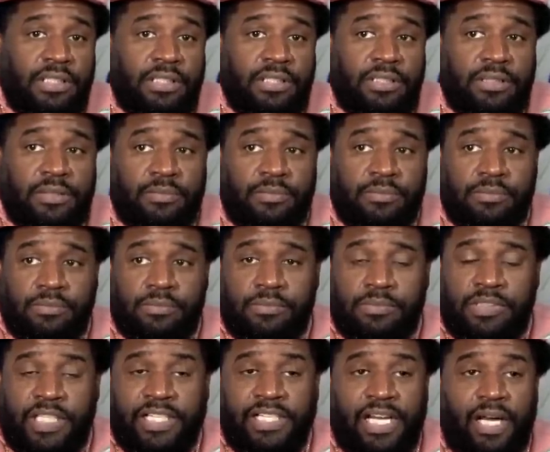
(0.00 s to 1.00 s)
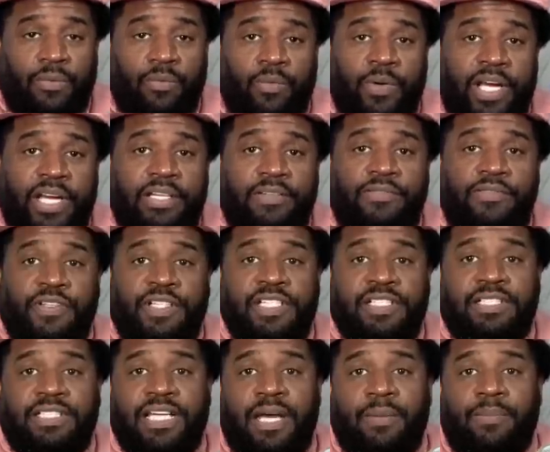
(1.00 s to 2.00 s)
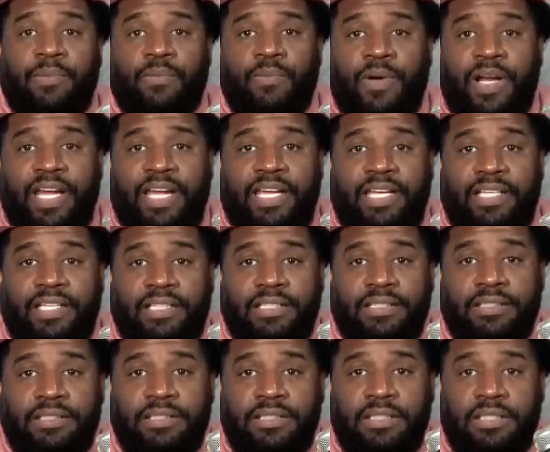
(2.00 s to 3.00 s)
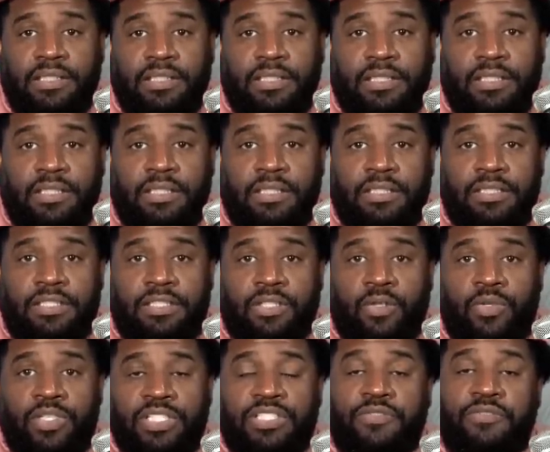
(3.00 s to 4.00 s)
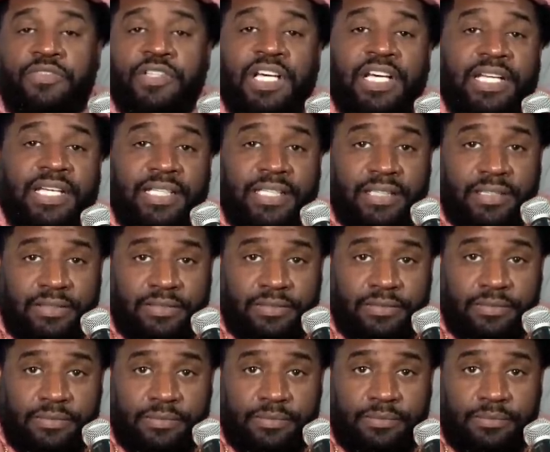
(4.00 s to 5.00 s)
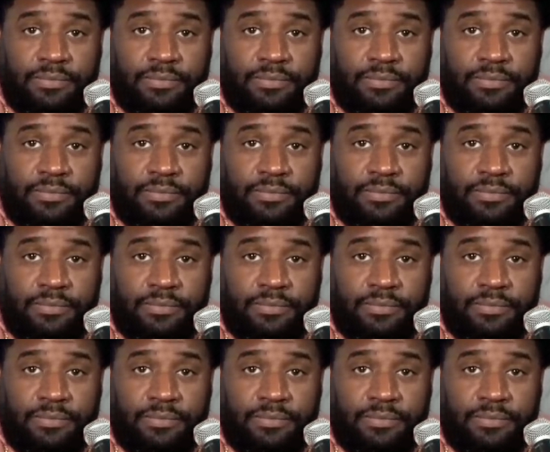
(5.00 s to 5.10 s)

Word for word: Um, they not ready for this type of rain. So it's flooding.